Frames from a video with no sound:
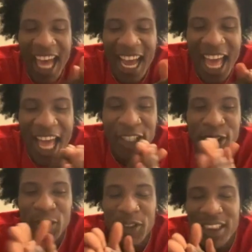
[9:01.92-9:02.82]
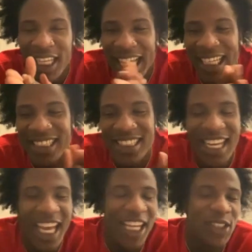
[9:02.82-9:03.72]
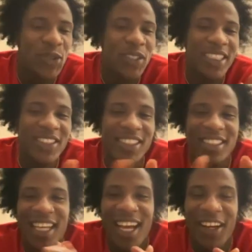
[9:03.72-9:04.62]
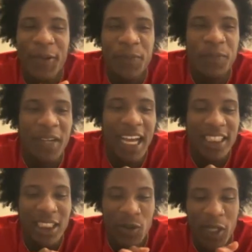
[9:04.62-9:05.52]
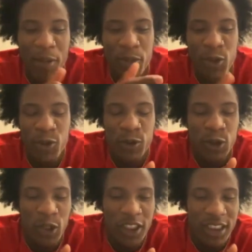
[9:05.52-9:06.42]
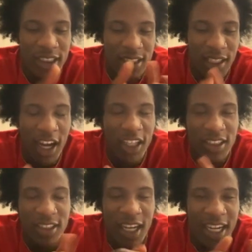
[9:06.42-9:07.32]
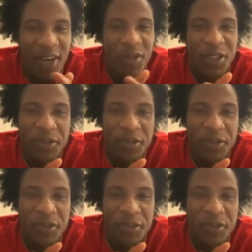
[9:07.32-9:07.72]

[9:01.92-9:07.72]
I had two snakes and I had two lizards. Actually, when I moved from Georgia to Arkansas, I got rid of